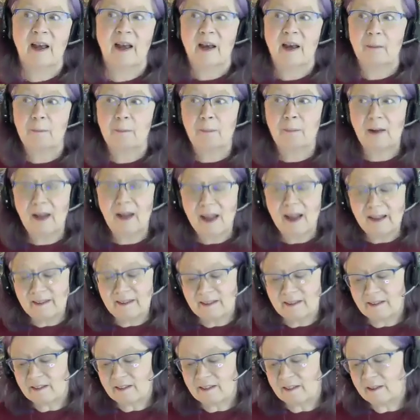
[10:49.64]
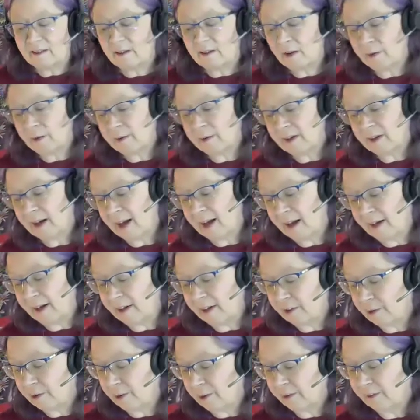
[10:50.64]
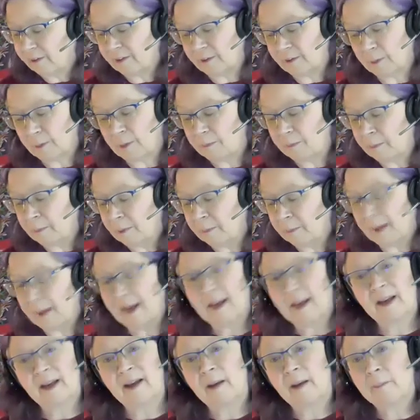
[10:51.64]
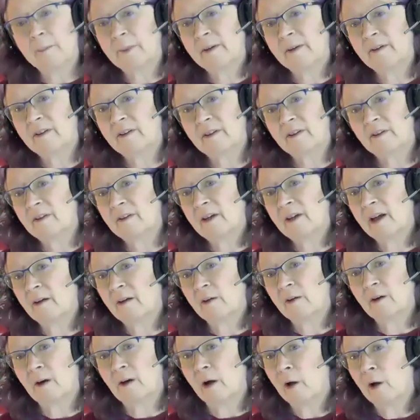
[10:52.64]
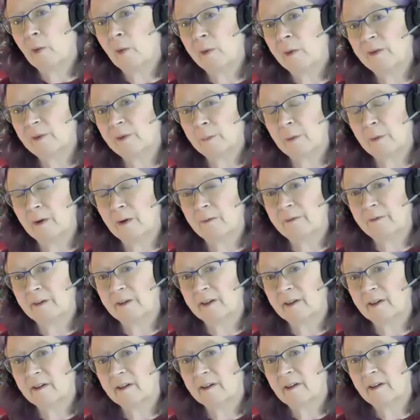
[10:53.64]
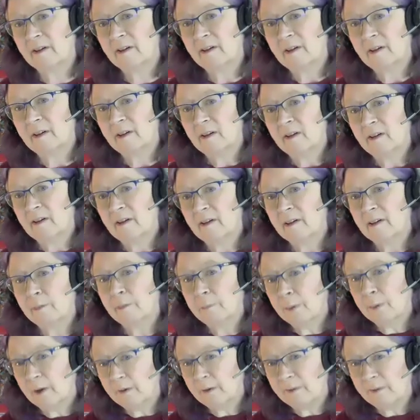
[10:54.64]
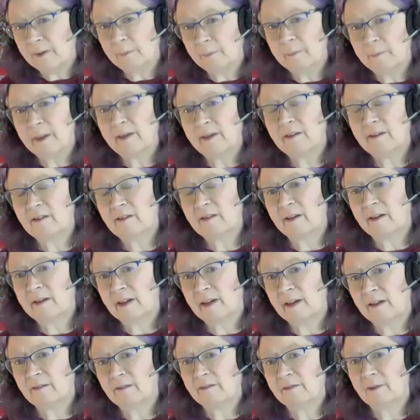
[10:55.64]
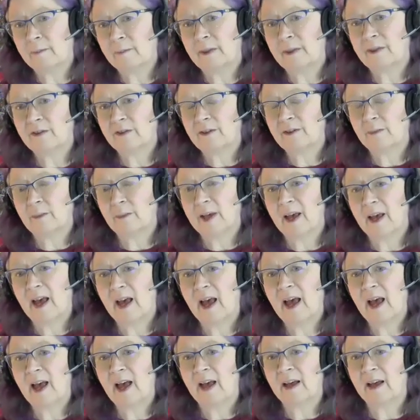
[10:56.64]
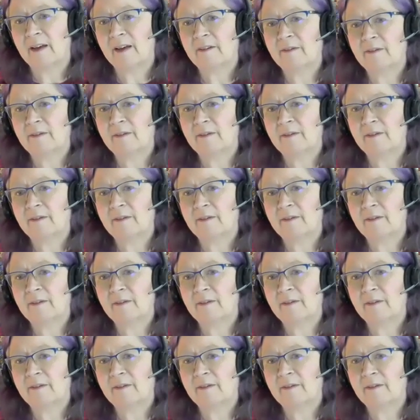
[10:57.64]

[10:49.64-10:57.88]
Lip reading: Plus, to know that any choices we've been making up until now are always perfect. They're perfect based on the information we have.